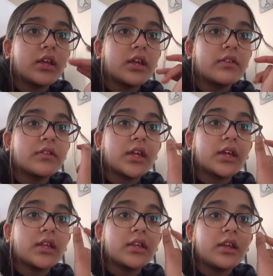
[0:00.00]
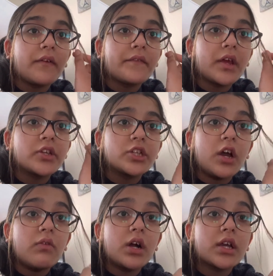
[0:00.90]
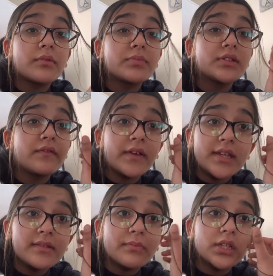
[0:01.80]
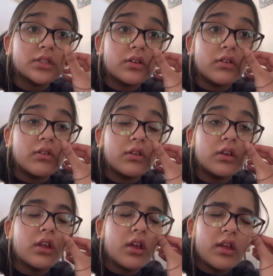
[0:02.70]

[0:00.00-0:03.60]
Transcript: And then after I shower, I can put the face mask on.